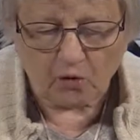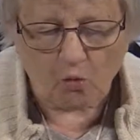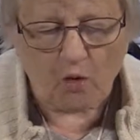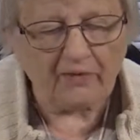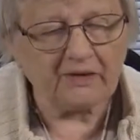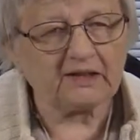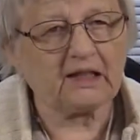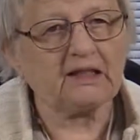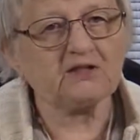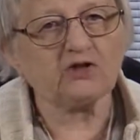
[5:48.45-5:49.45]
The one that
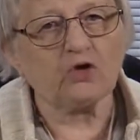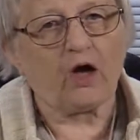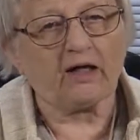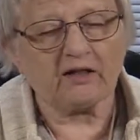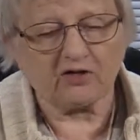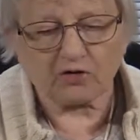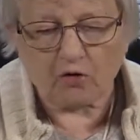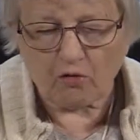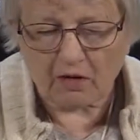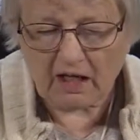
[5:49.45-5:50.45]
is not is
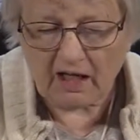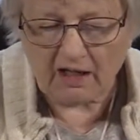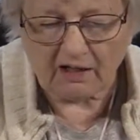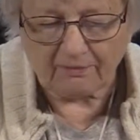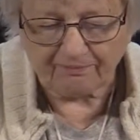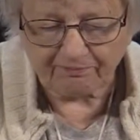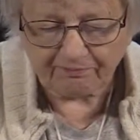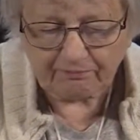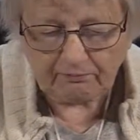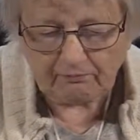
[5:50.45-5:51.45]
cocaine
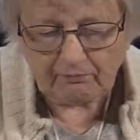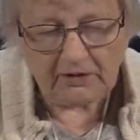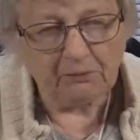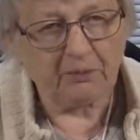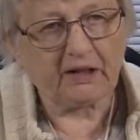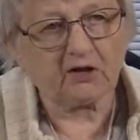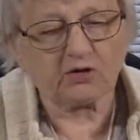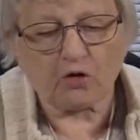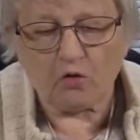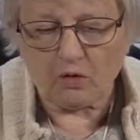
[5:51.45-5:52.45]

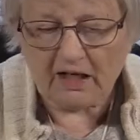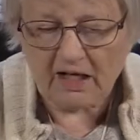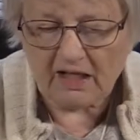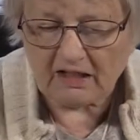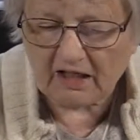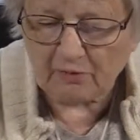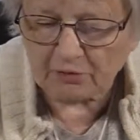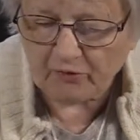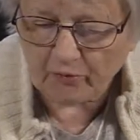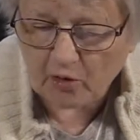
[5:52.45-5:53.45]
because cocaine
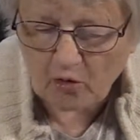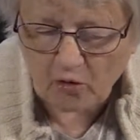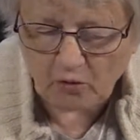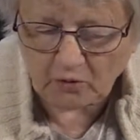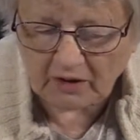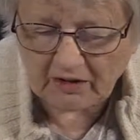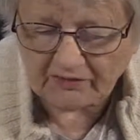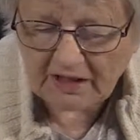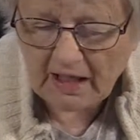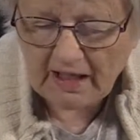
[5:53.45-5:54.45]
comes from cocoa
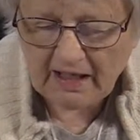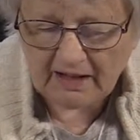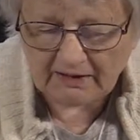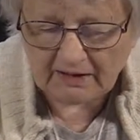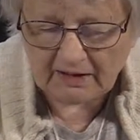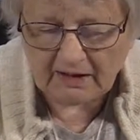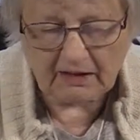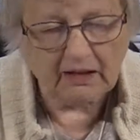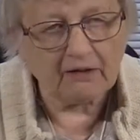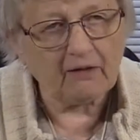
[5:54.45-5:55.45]
leaves in the,
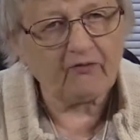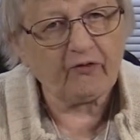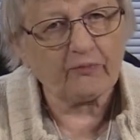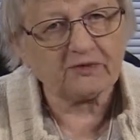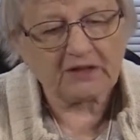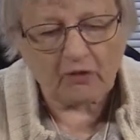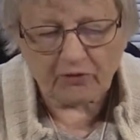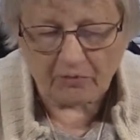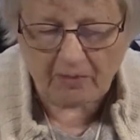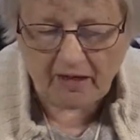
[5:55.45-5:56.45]
uh, uh, from
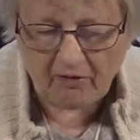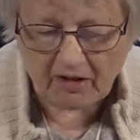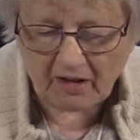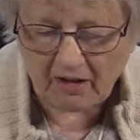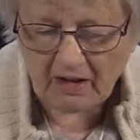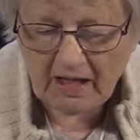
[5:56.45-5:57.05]
South America,